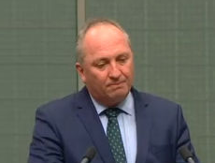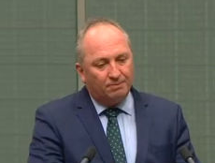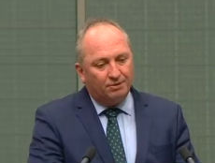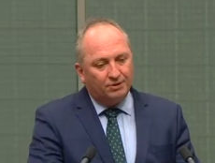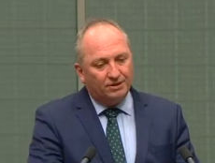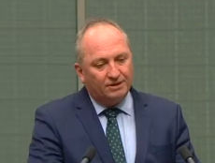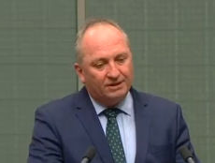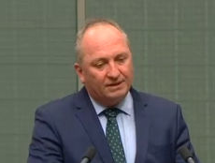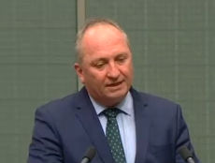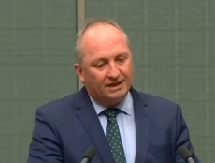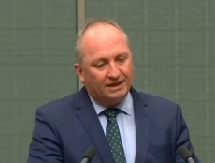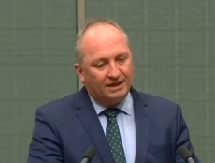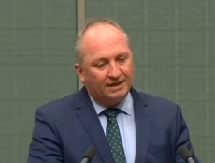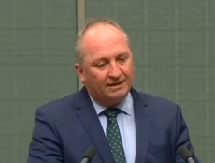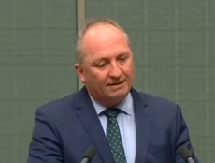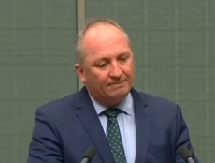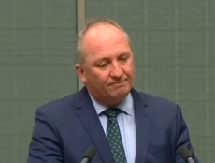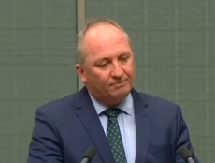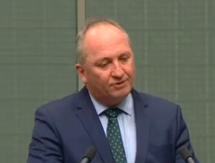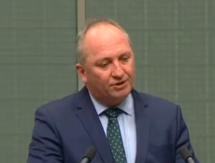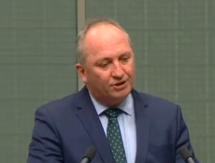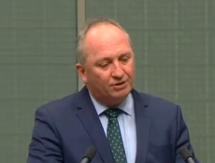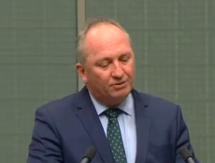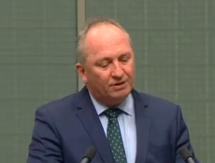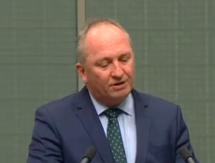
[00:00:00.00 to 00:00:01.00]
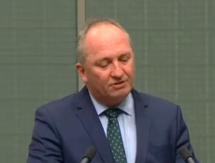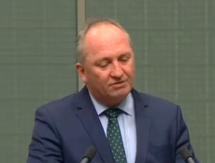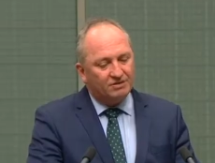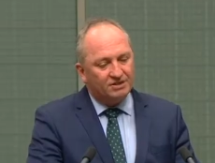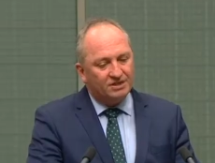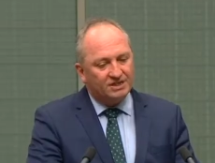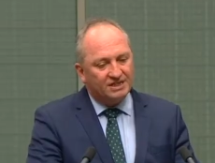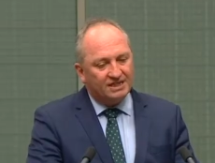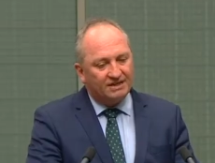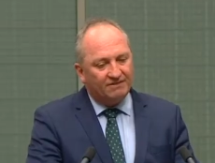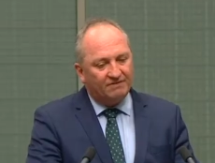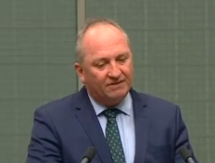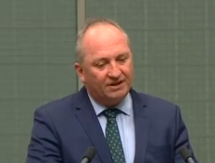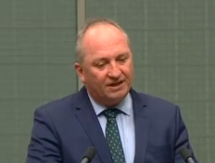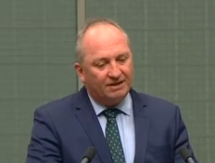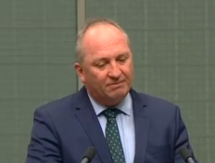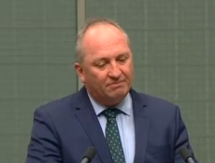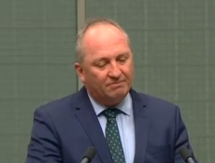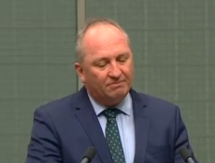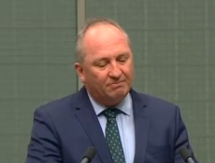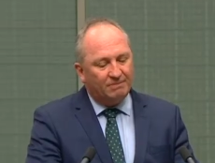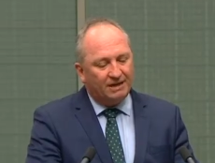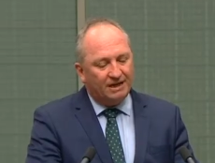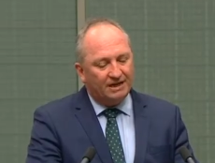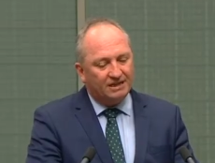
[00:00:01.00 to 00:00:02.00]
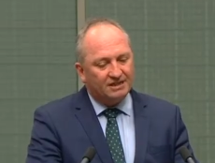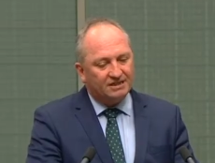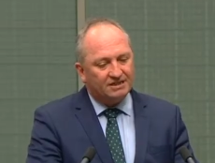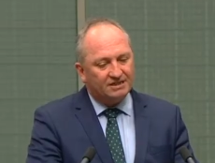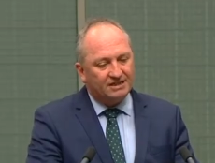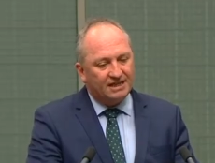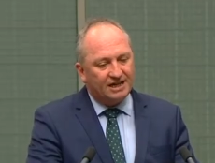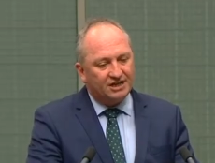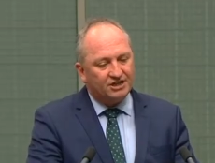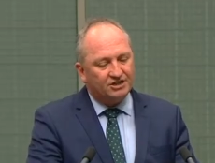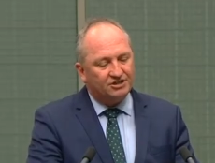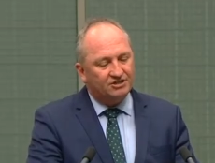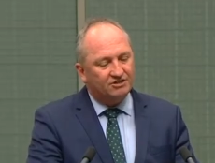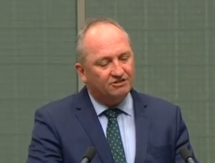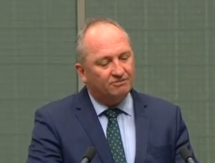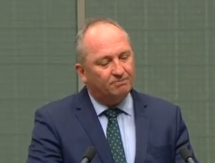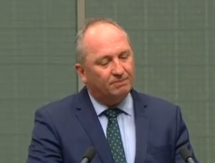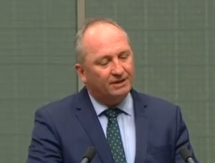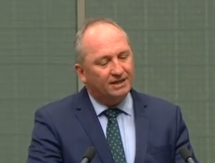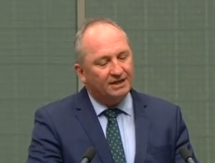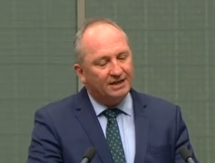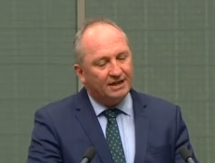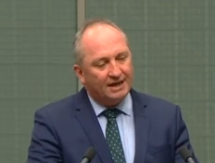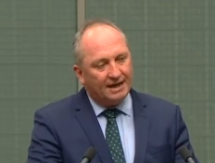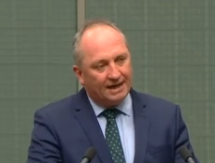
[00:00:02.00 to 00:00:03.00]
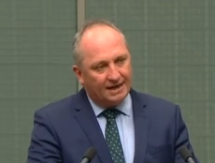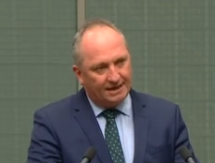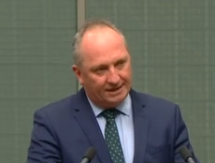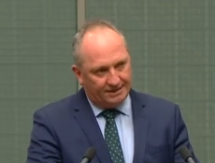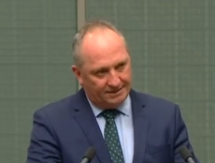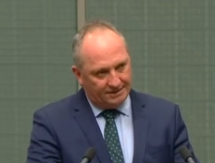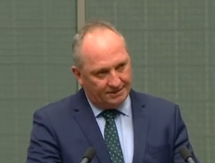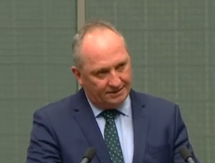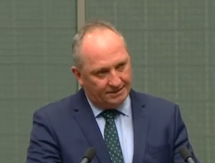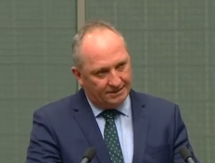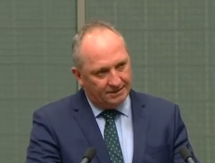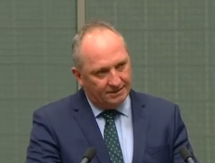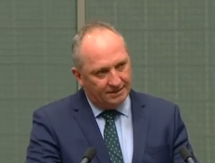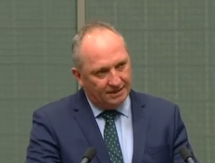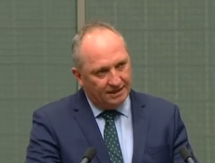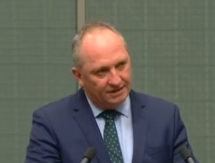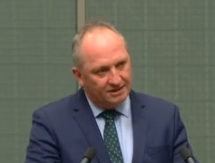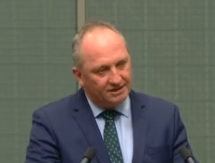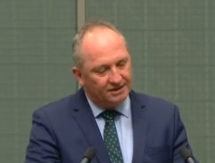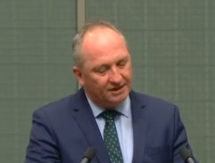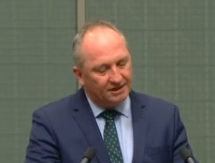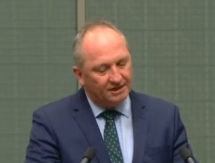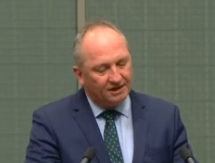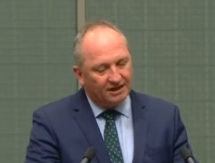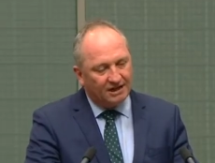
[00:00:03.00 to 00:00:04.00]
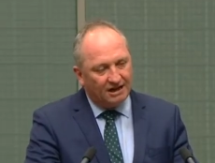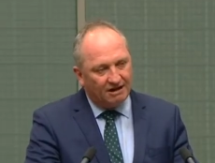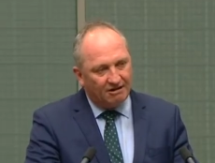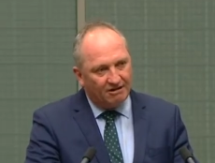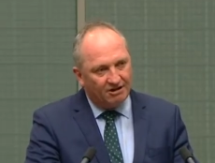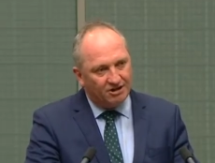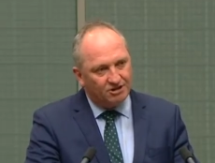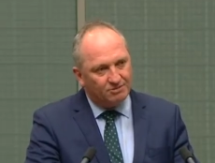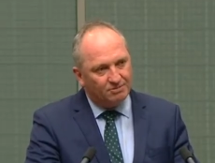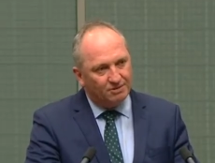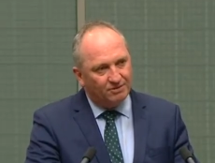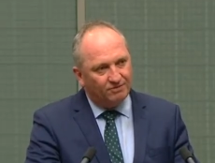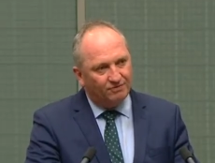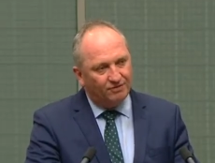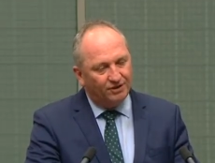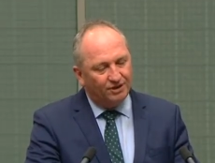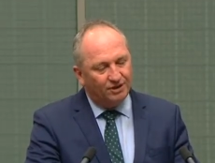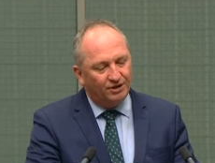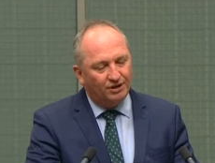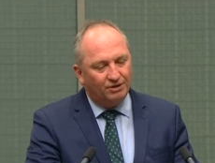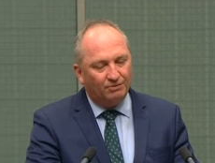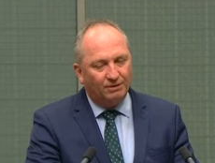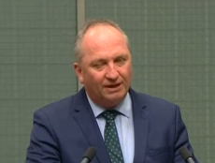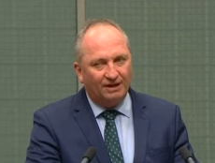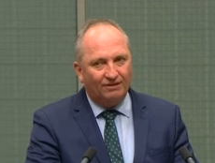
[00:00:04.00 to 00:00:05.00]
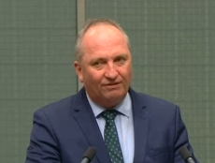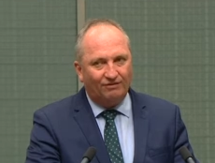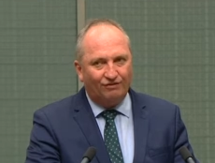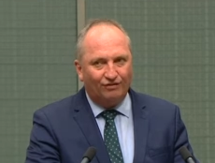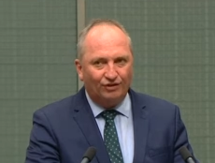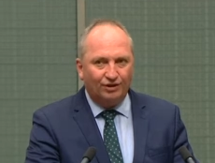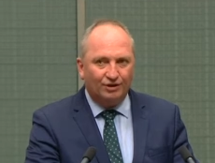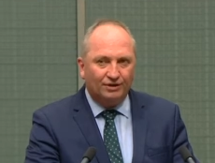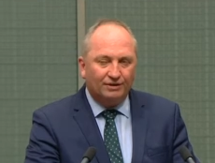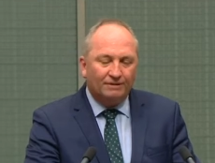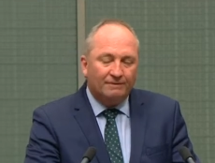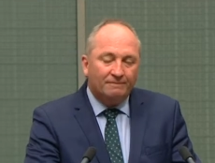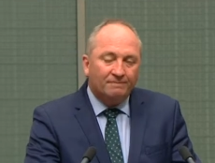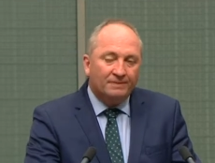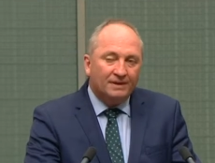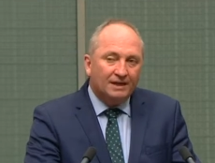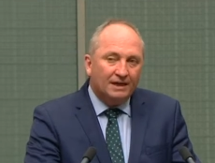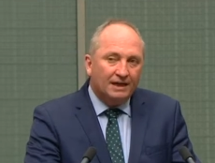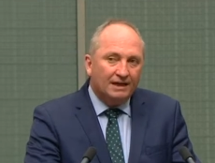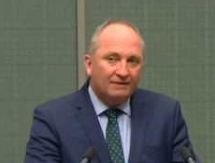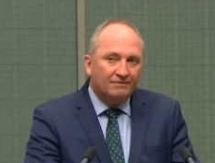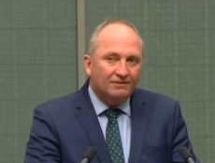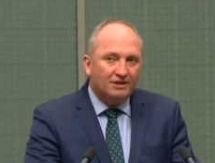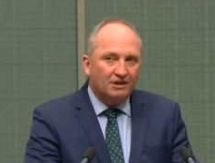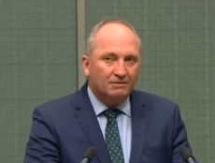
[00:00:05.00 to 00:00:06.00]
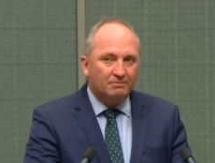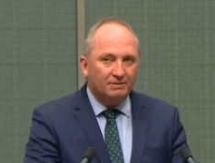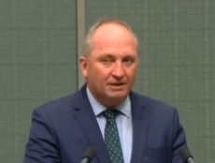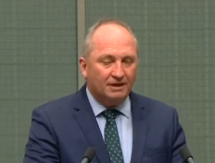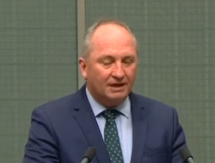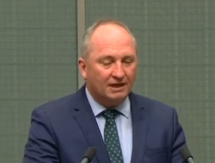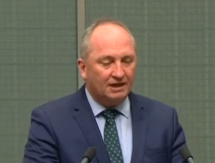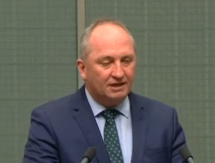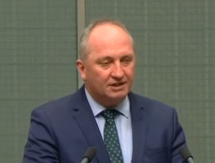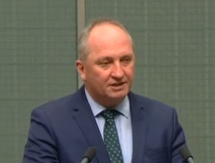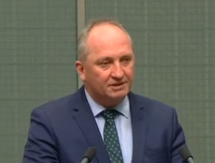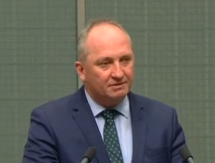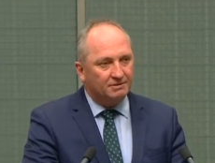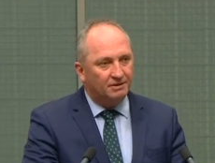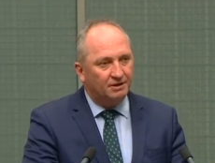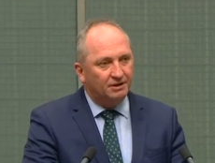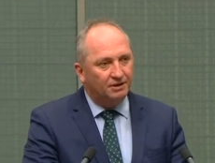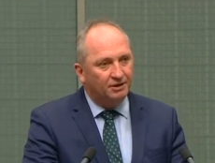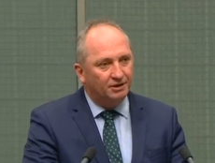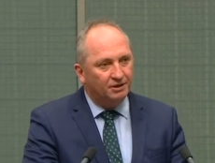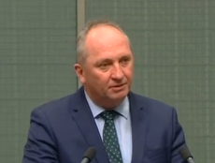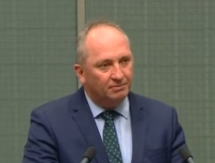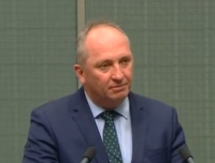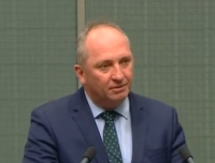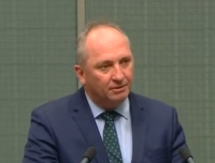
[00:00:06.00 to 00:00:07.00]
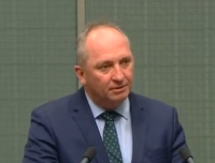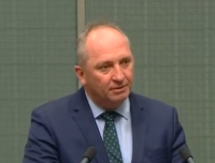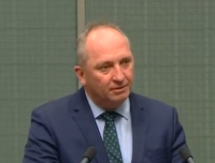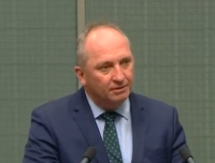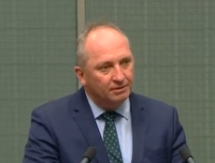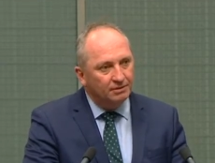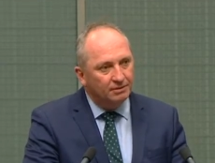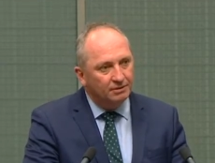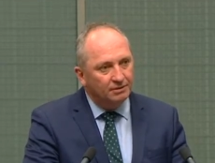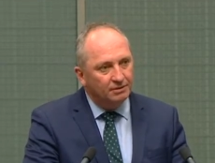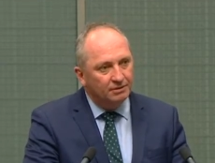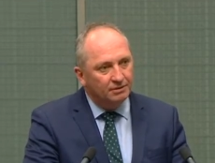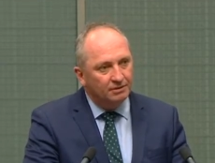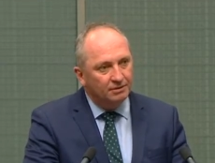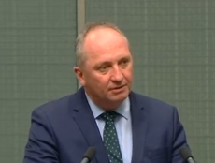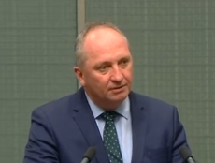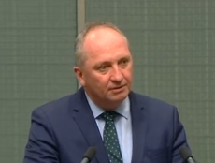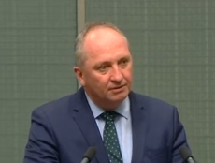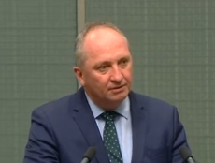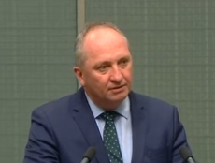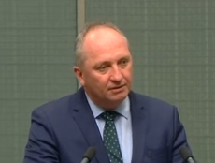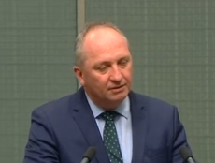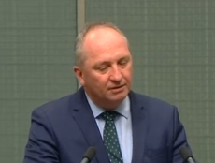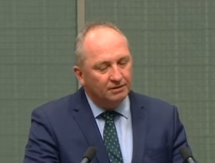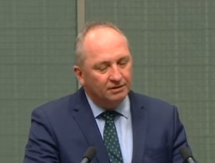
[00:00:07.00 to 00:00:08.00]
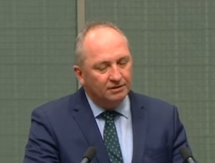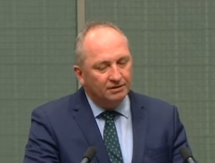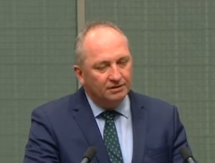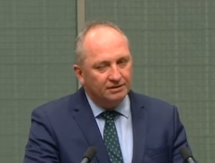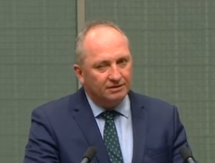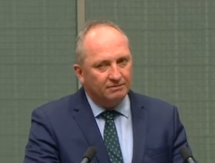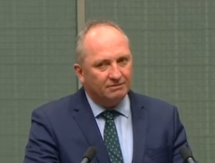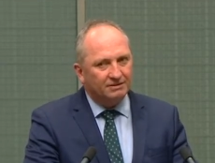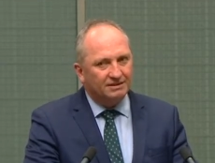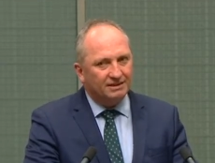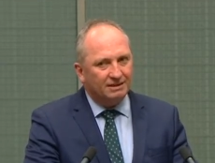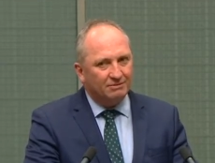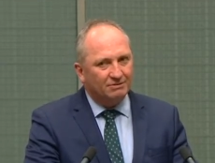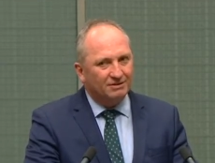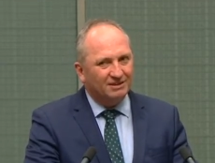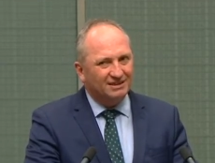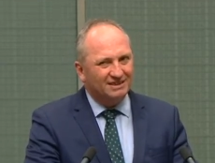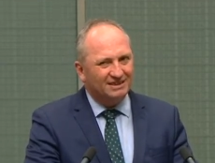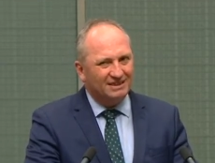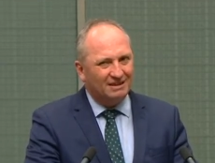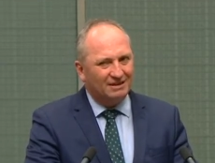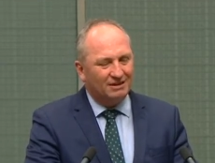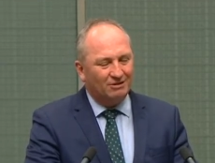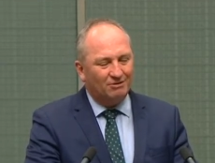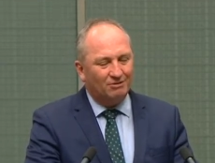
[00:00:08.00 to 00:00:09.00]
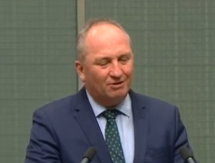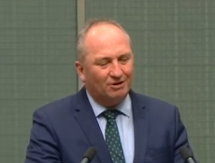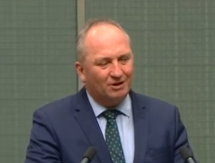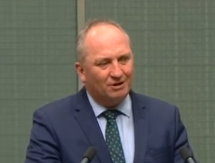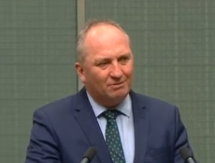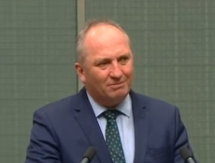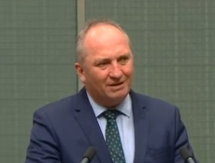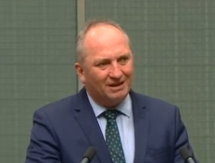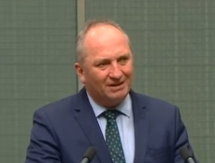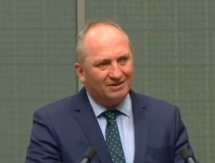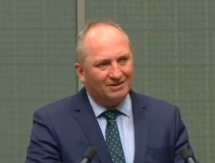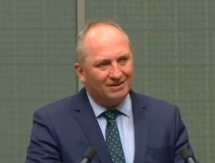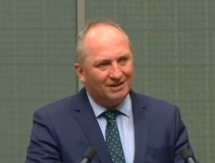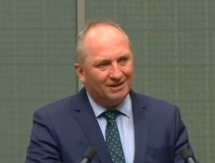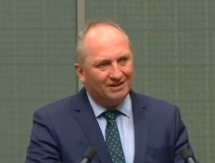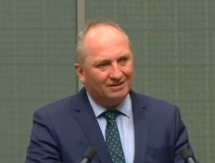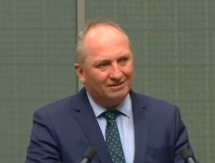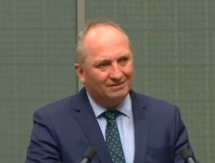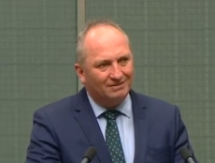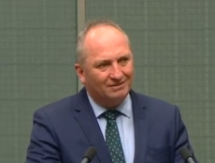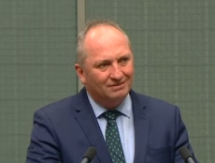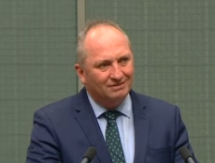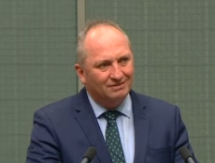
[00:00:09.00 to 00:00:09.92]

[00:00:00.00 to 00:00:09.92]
put uh, 270 metre statues of bananas as an encouragement for you to eat fruit, even though bananas are a herb, someone say, well, there's something wrong about that.